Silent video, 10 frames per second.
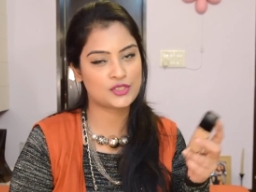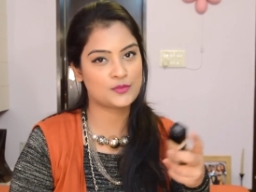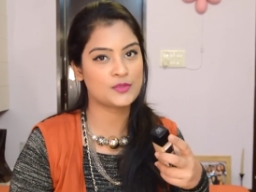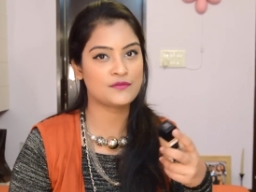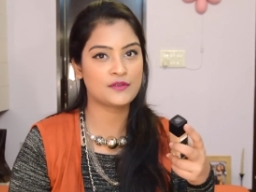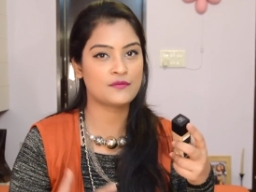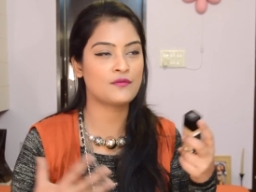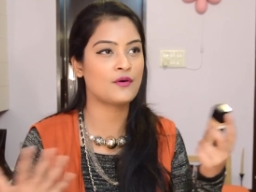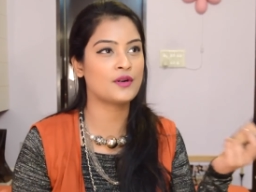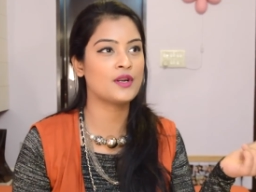which is perfect
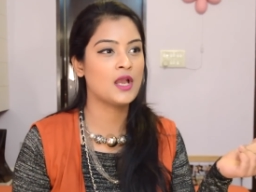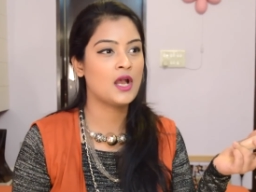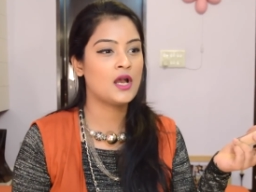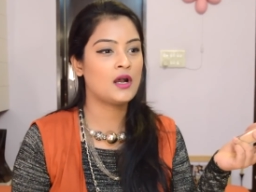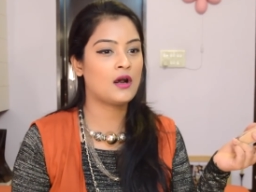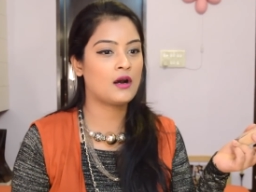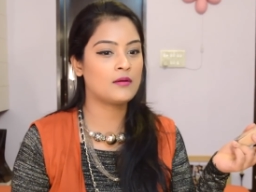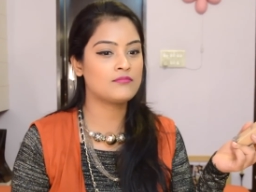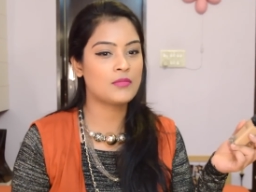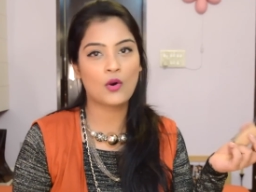for
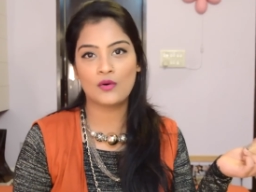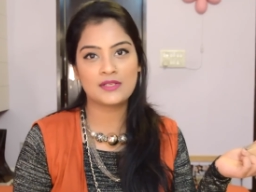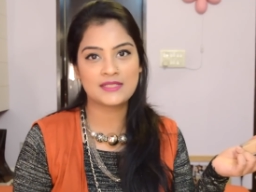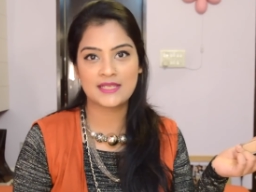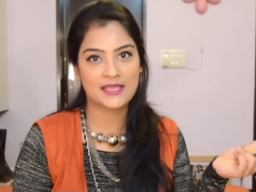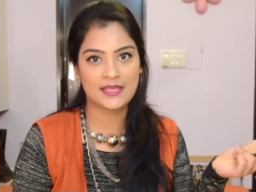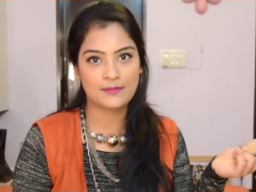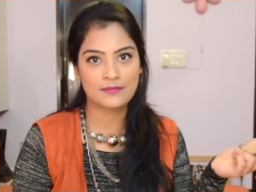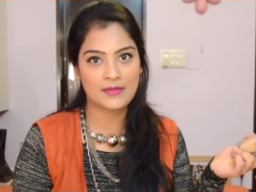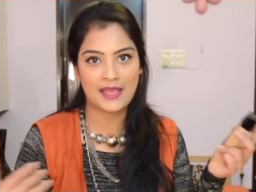all
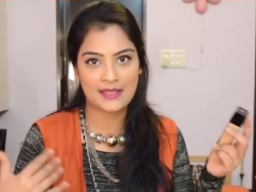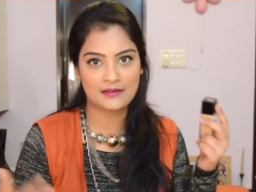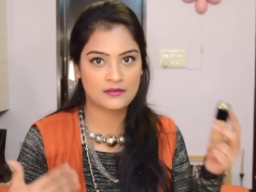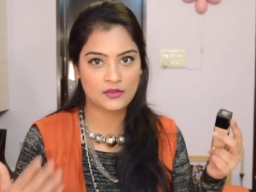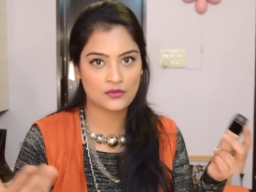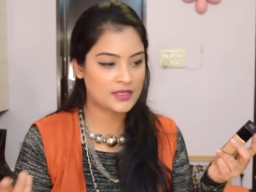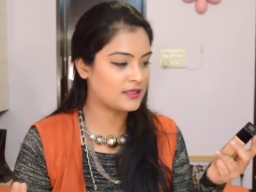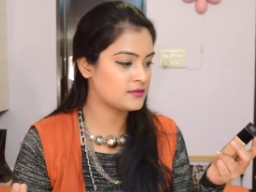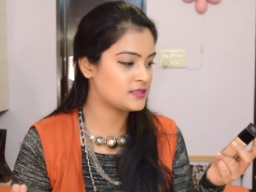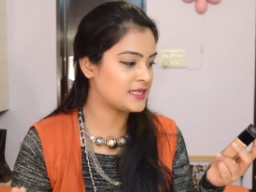day, and you know,
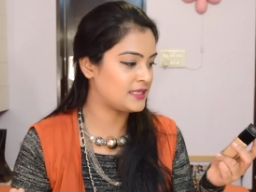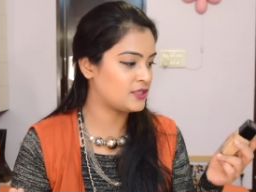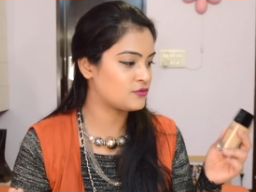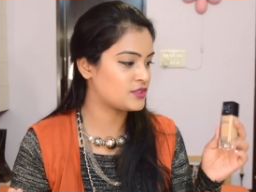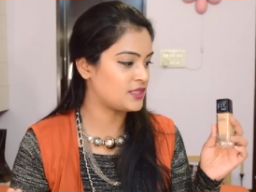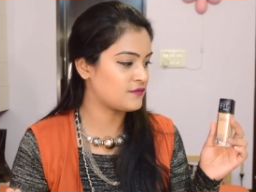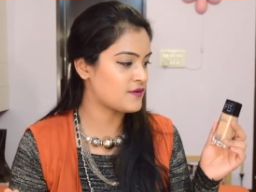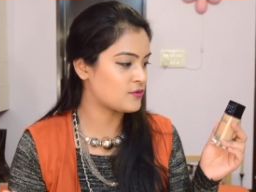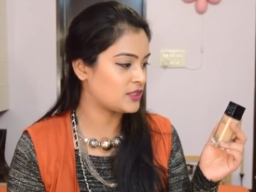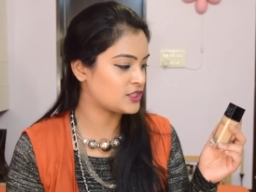like a daily routine
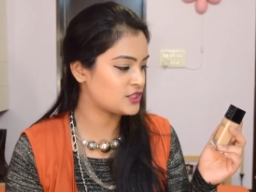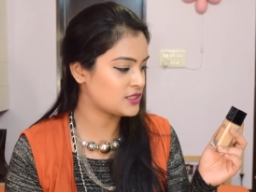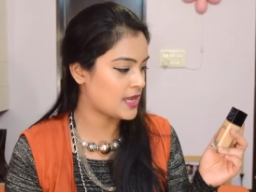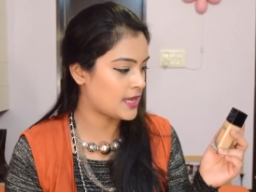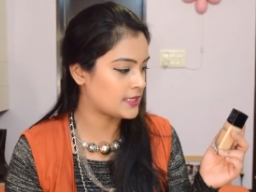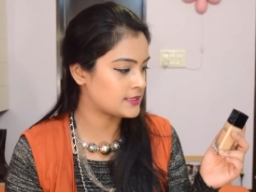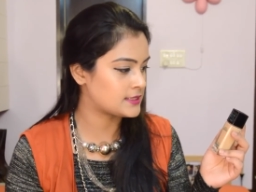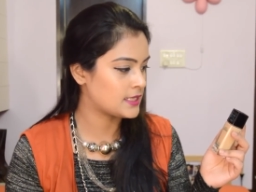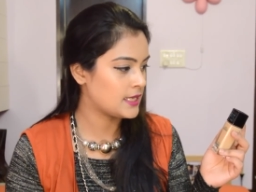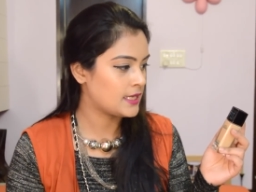foundation,
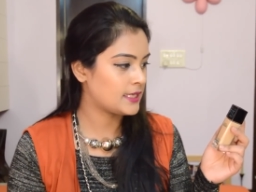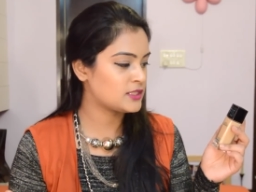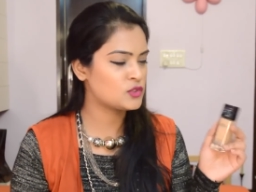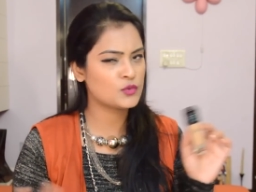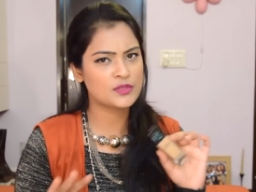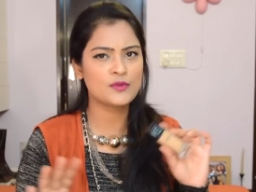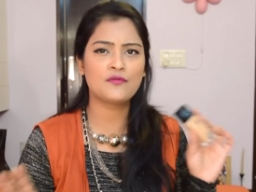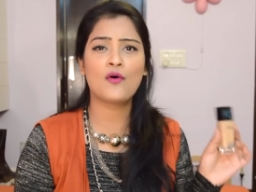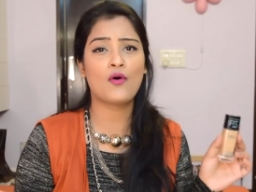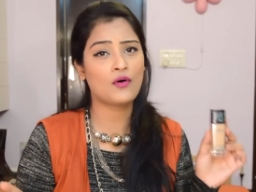and it's suitable
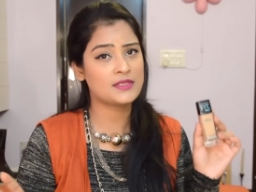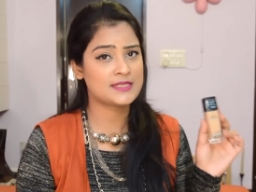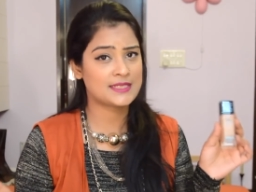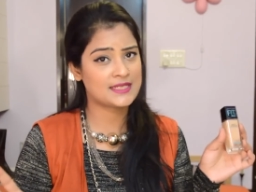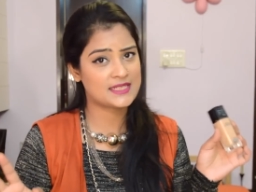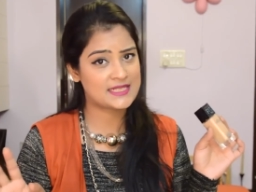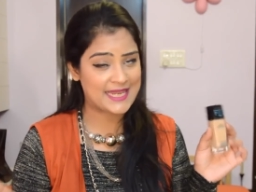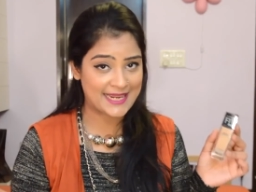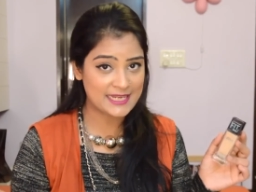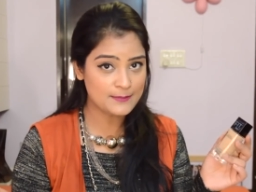for all skin
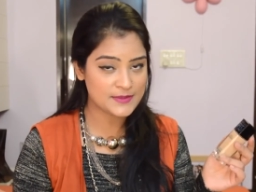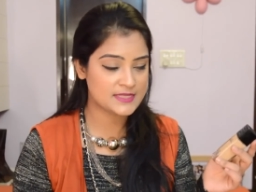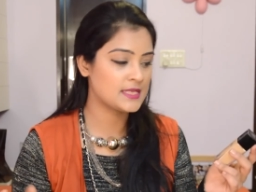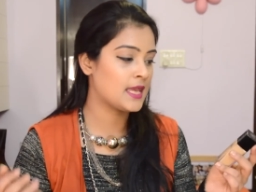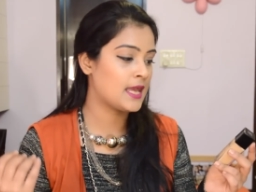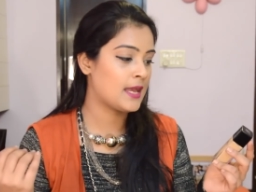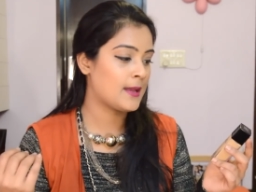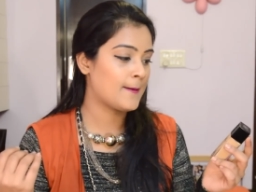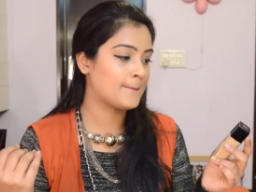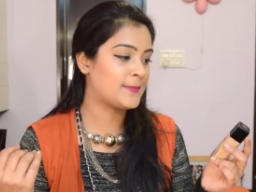types.
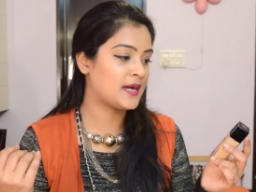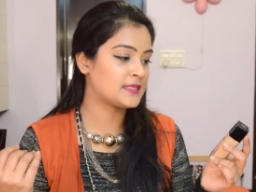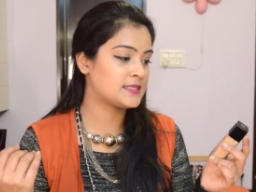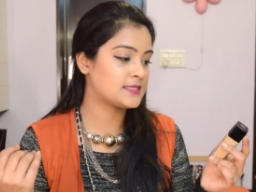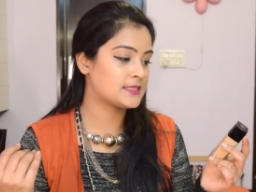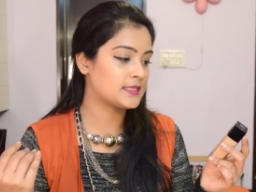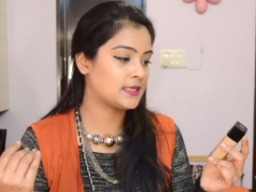But